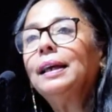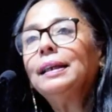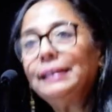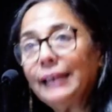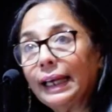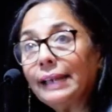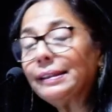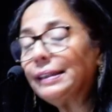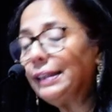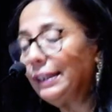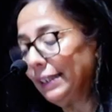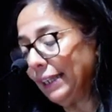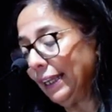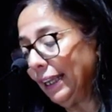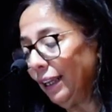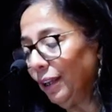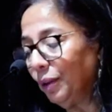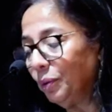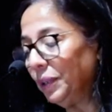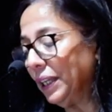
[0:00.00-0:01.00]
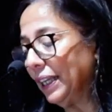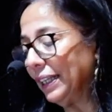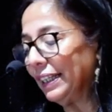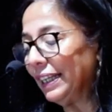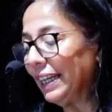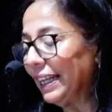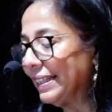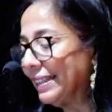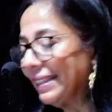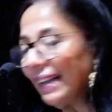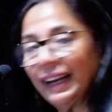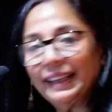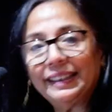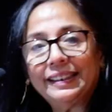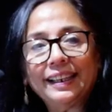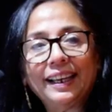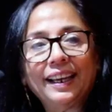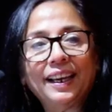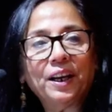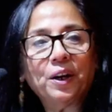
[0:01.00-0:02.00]
Yesterday, we had an
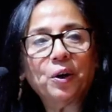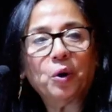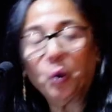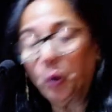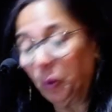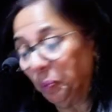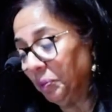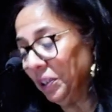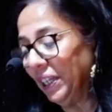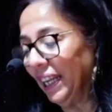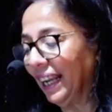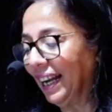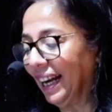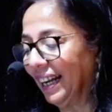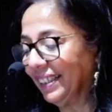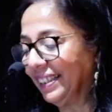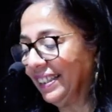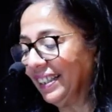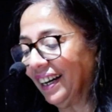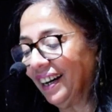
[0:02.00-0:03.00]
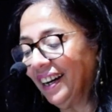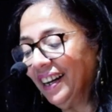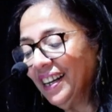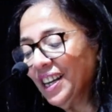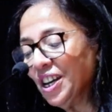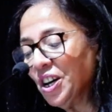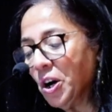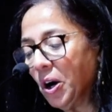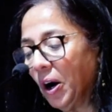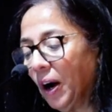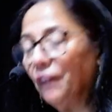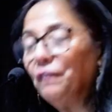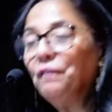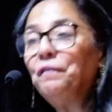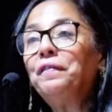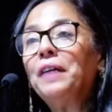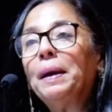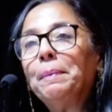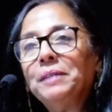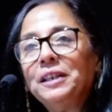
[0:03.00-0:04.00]
exciting opening Adda on
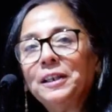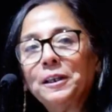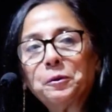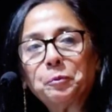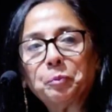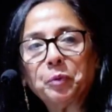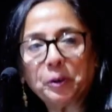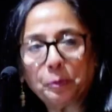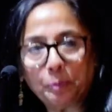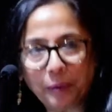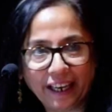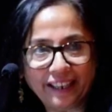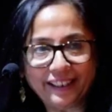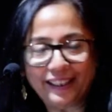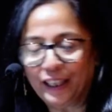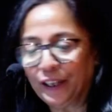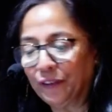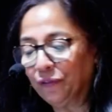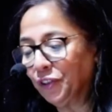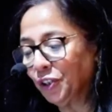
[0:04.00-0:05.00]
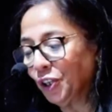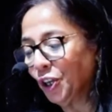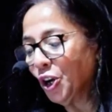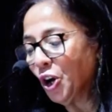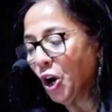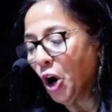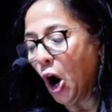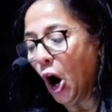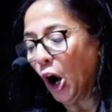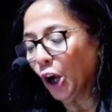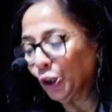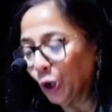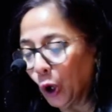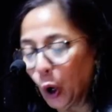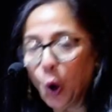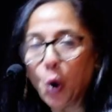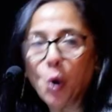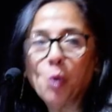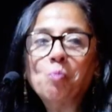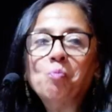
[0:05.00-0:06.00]
feminist perspectives on
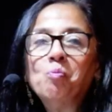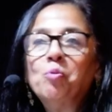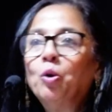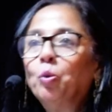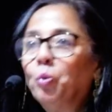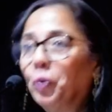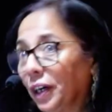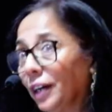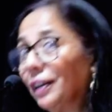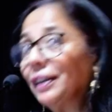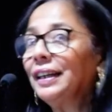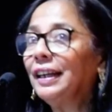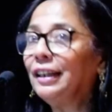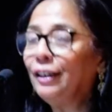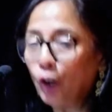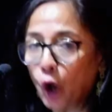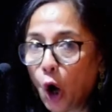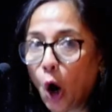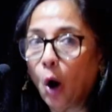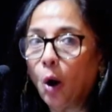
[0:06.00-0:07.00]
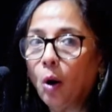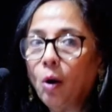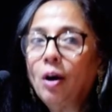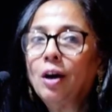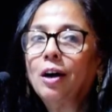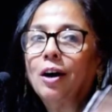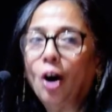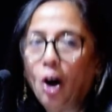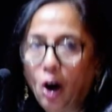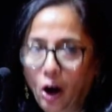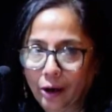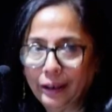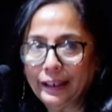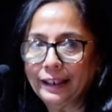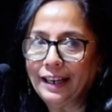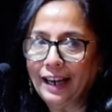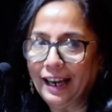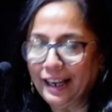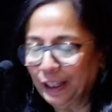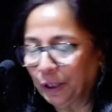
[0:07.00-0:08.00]
home, work and law,
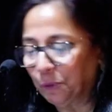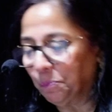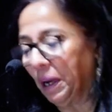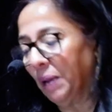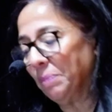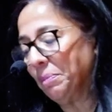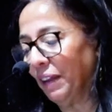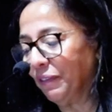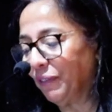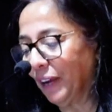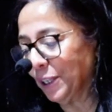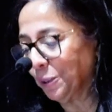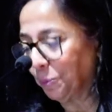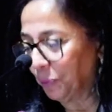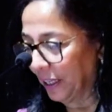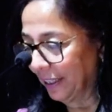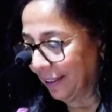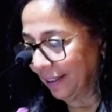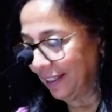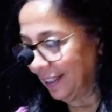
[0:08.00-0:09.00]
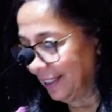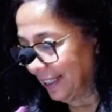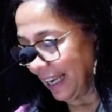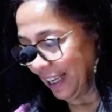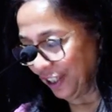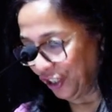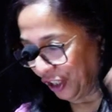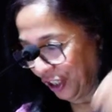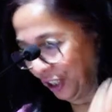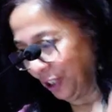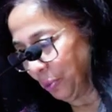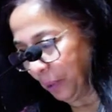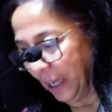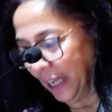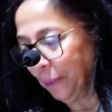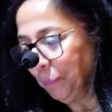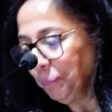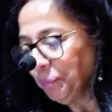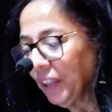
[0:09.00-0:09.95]
organized by my Vice President Ayesha Kidwai.